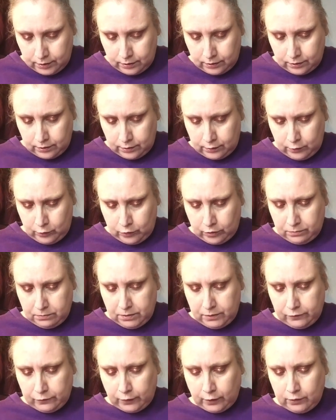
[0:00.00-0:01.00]
And I look at
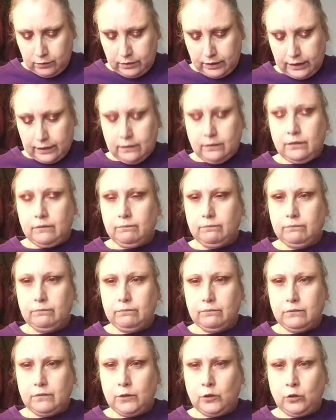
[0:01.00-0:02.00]
my phone then and
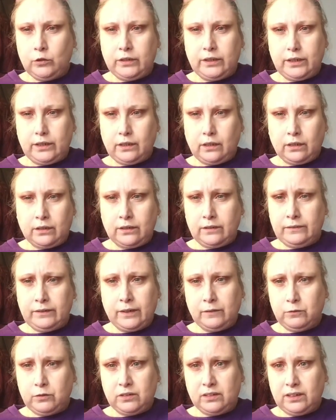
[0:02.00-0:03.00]
look at it like I've
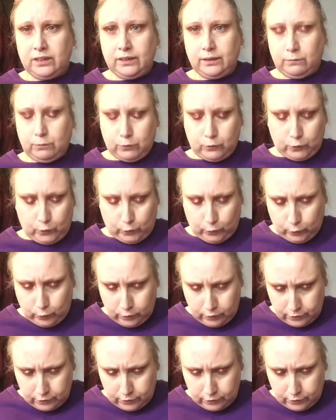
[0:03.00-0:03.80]
never seen it before.